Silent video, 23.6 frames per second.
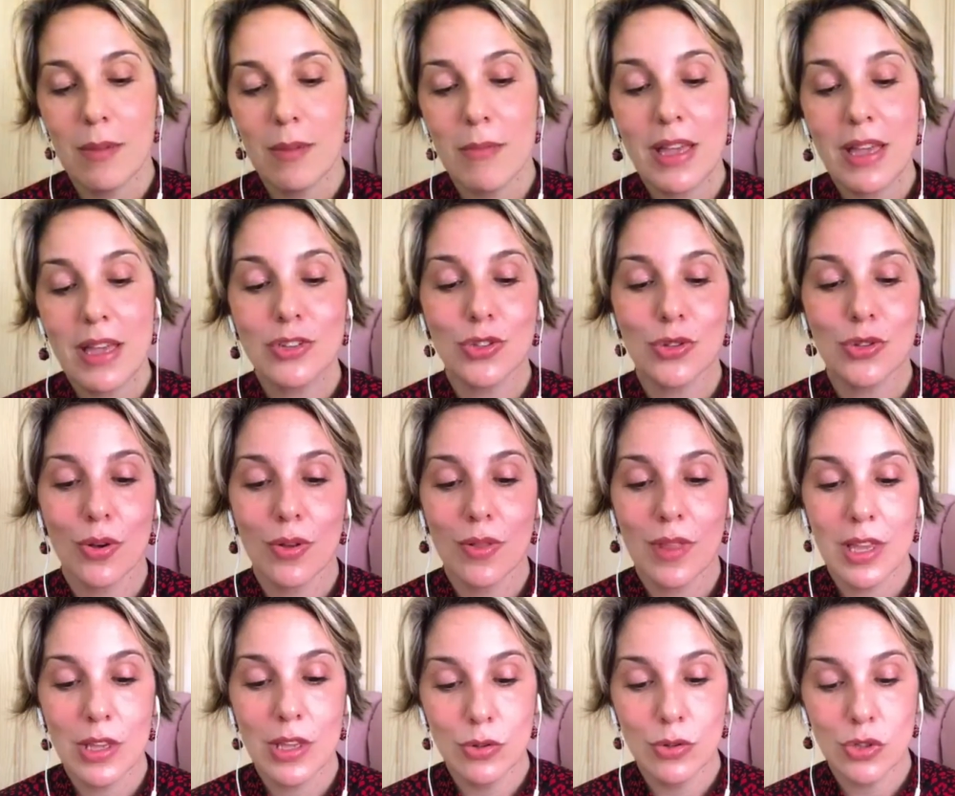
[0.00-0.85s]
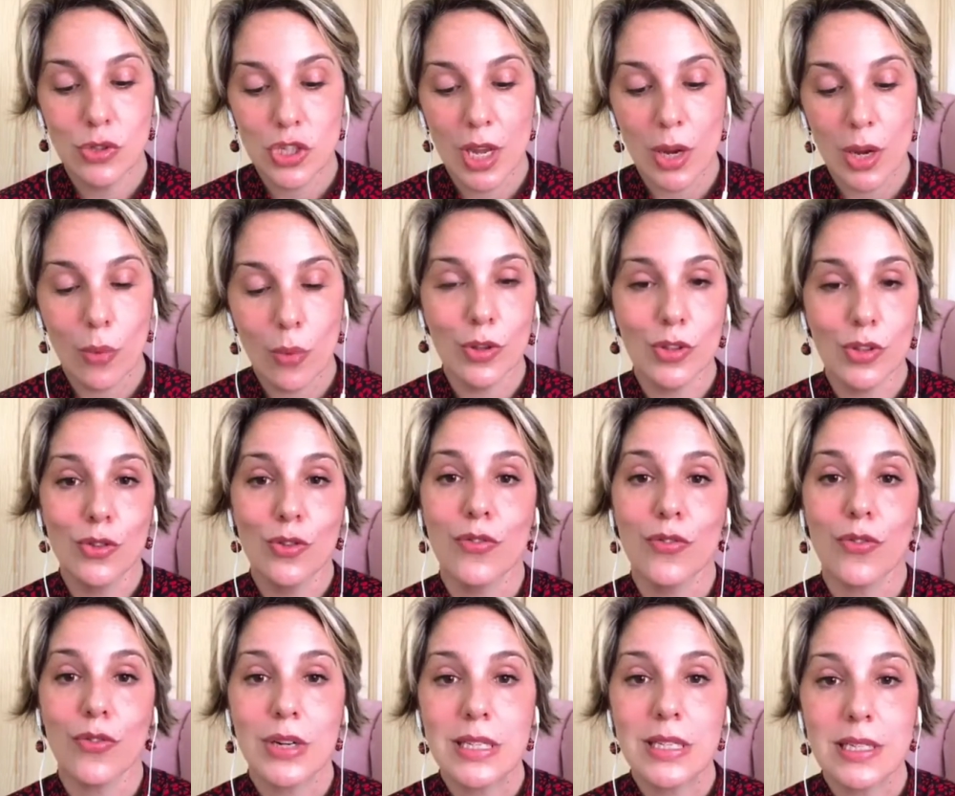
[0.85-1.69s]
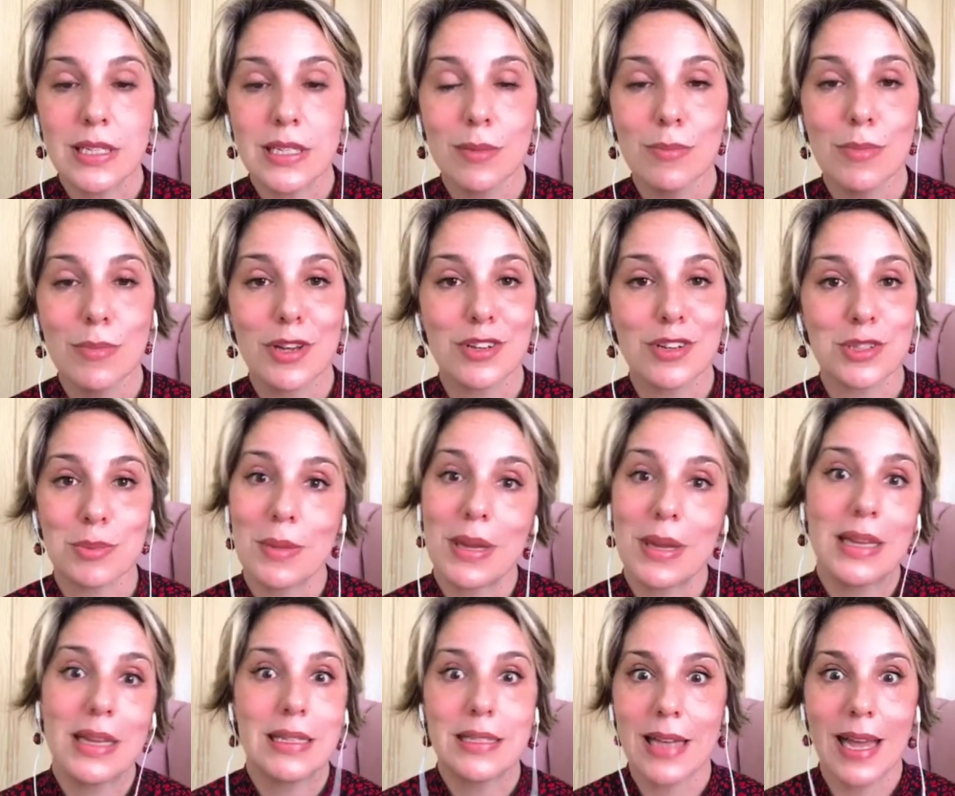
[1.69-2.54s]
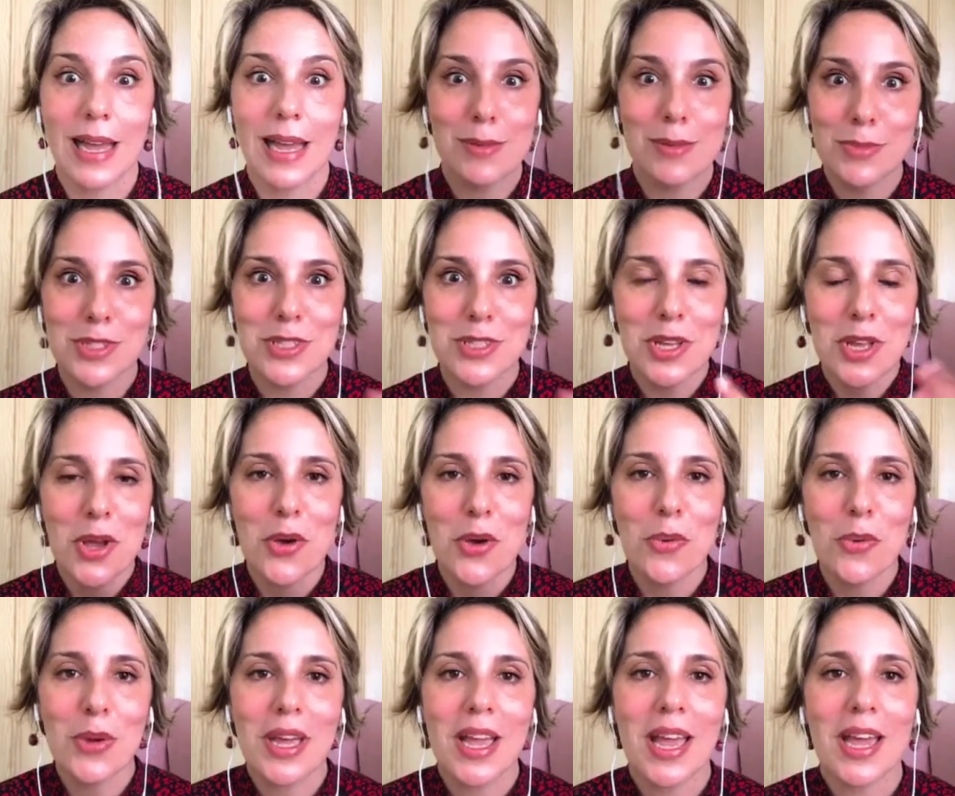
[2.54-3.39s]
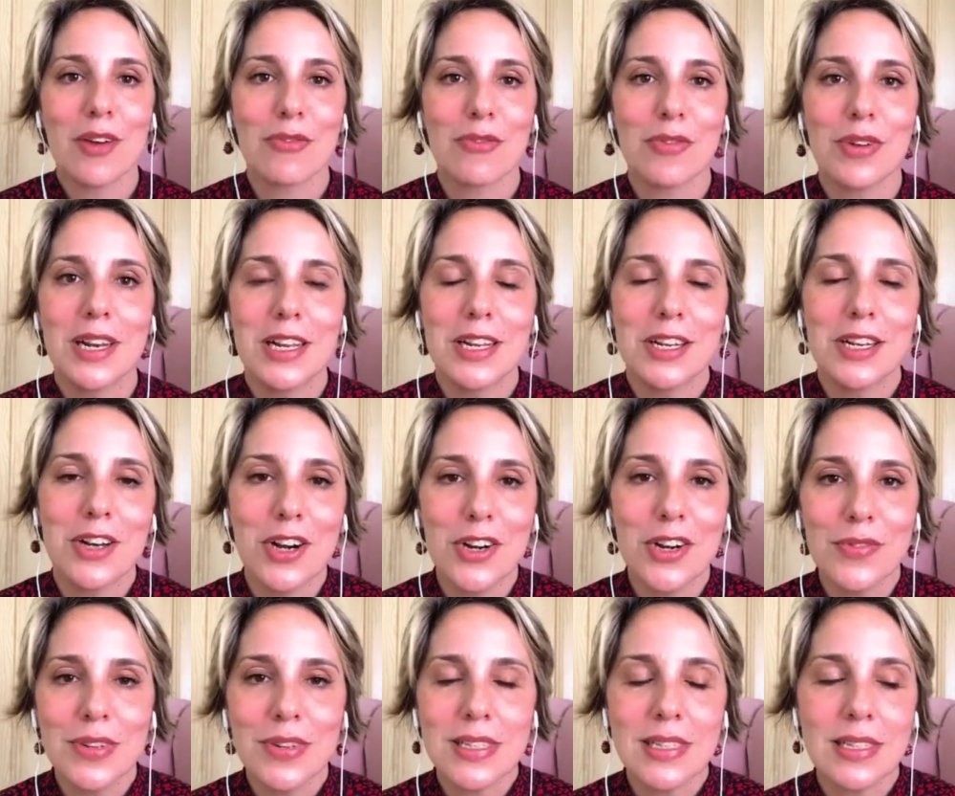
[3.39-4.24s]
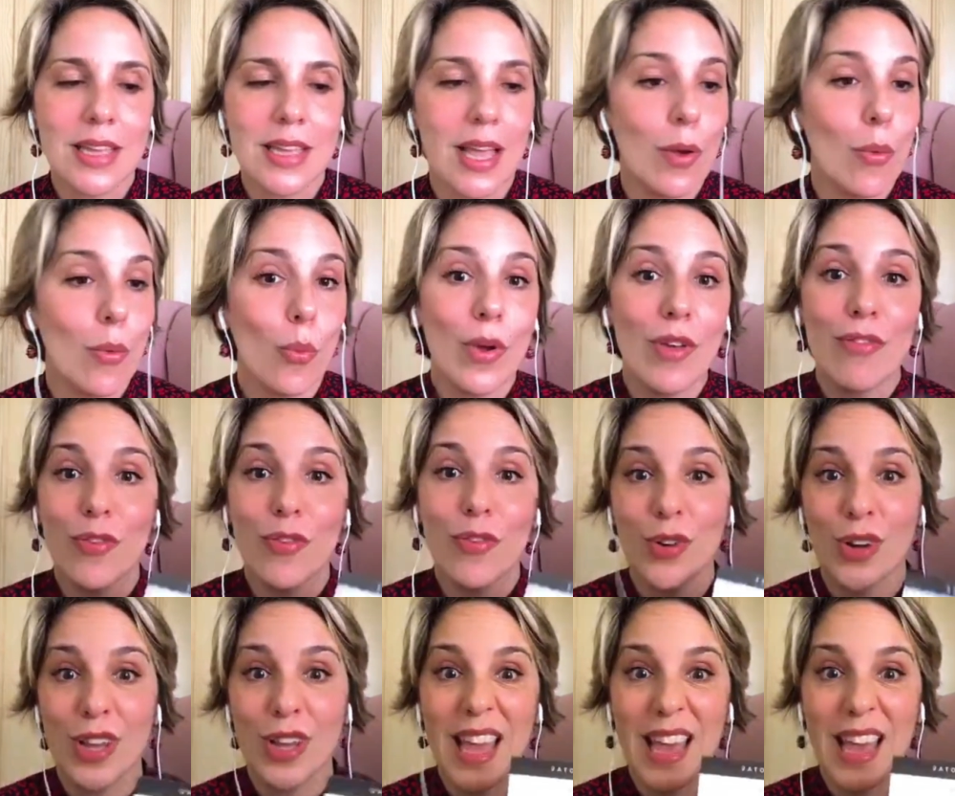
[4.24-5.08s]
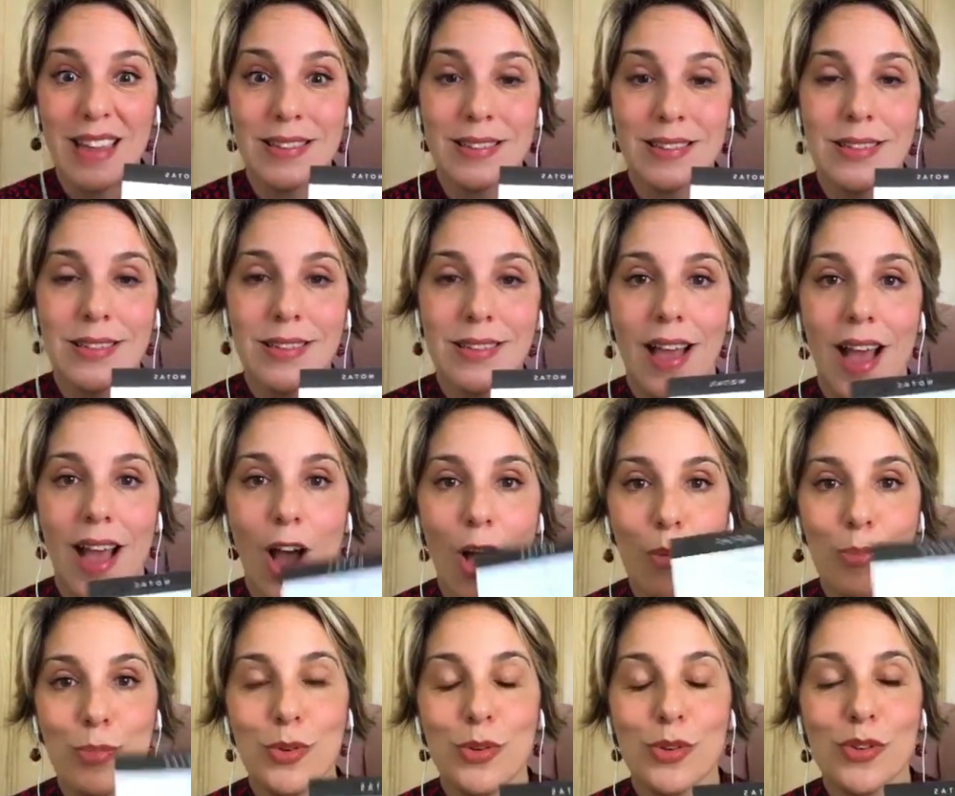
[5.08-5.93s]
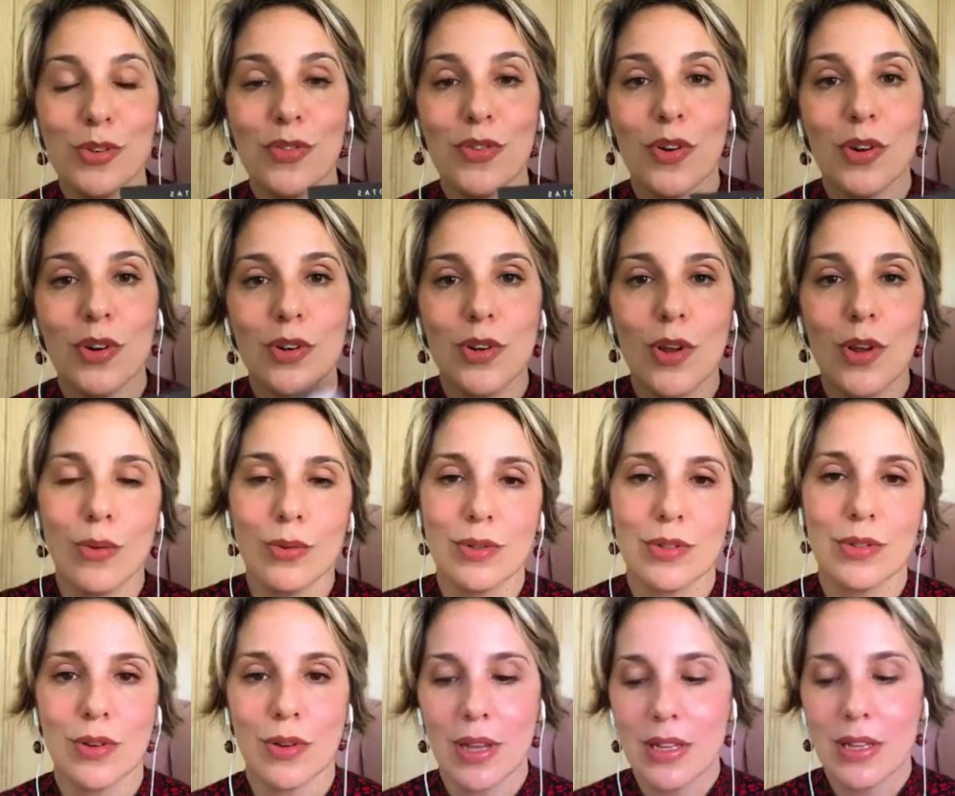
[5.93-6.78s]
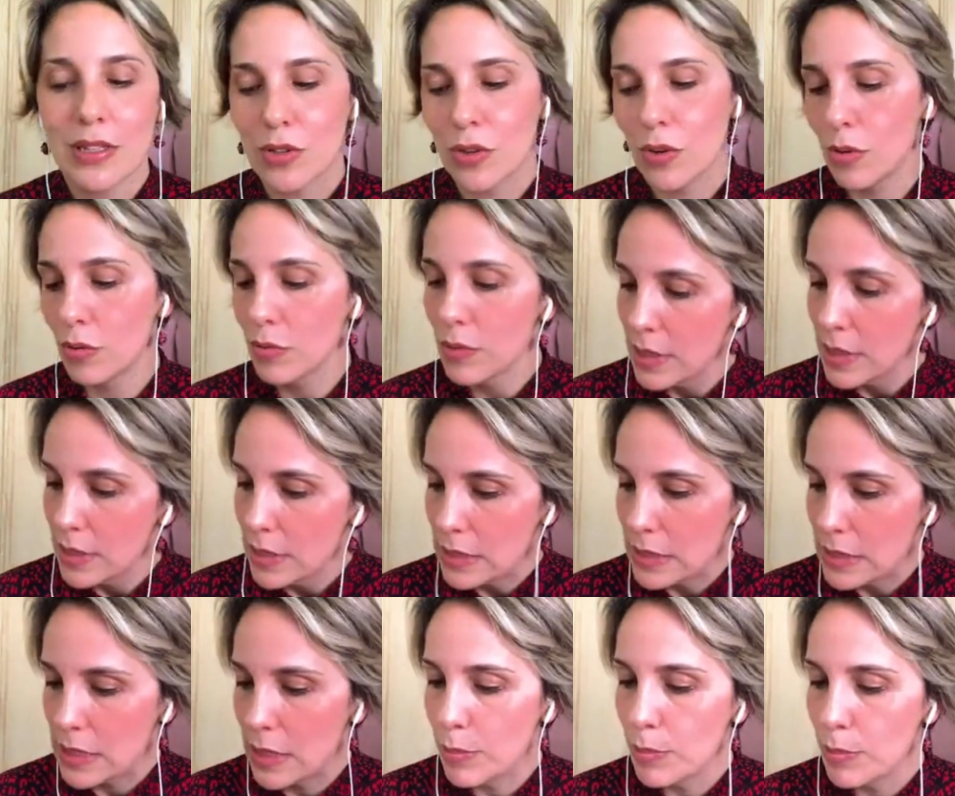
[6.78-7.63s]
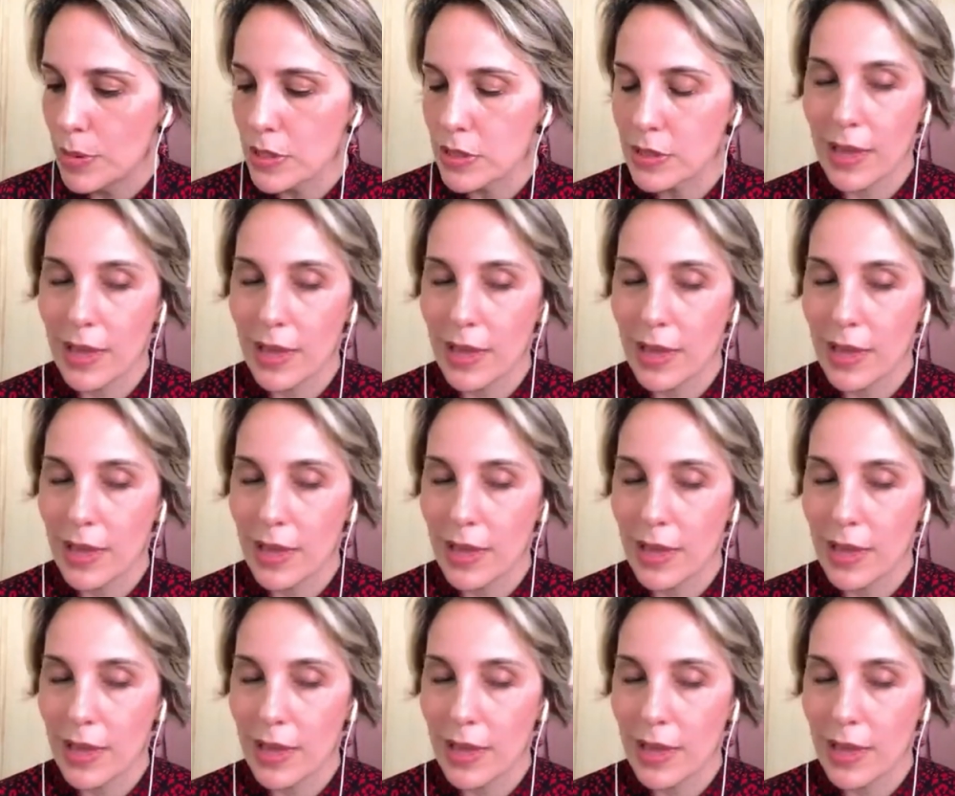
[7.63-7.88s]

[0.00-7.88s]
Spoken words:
Make sure that you check what you've written, because many times we get really nervous and we forget our beautiful notes, okay? So simply